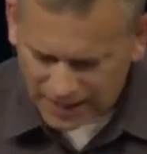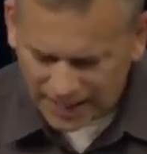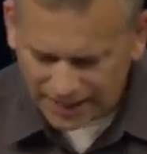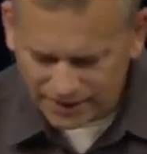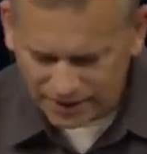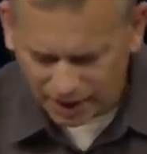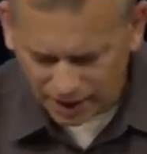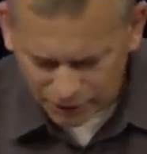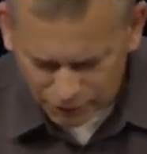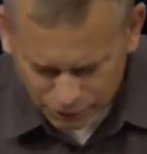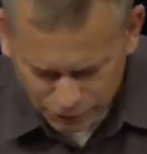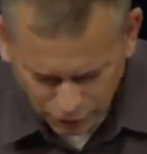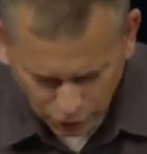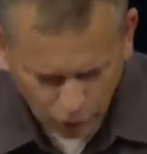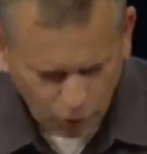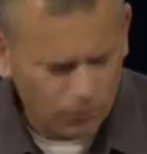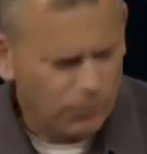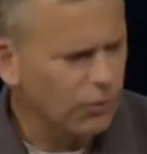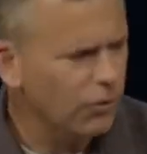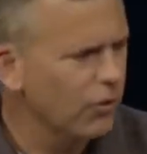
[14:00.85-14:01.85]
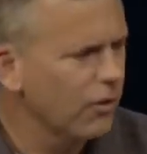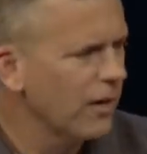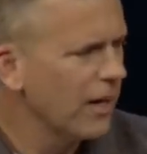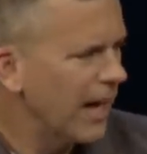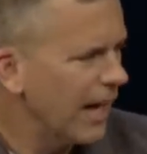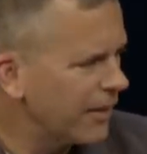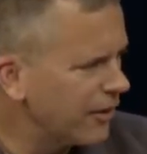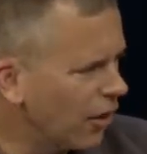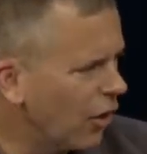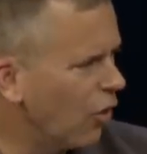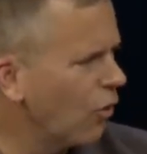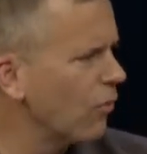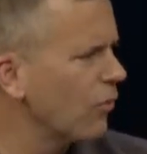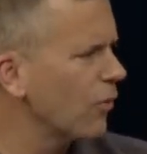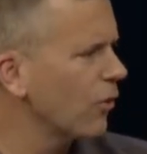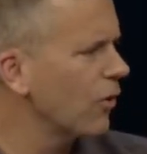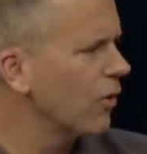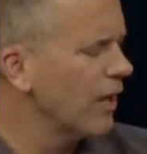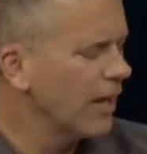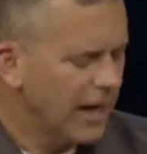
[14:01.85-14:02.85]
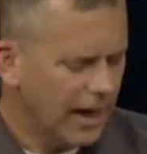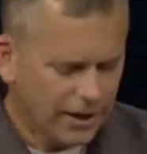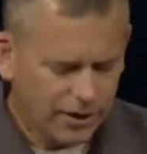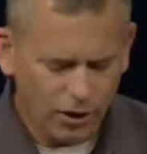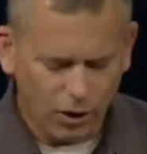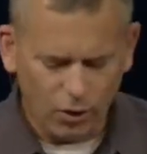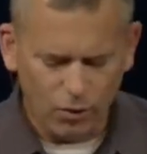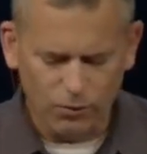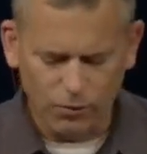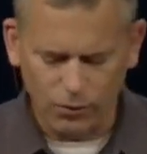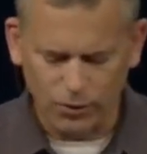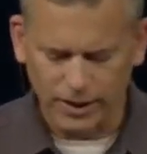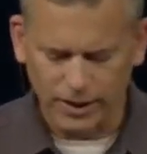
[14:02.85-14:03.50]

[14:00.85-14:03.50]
and to others over and over and over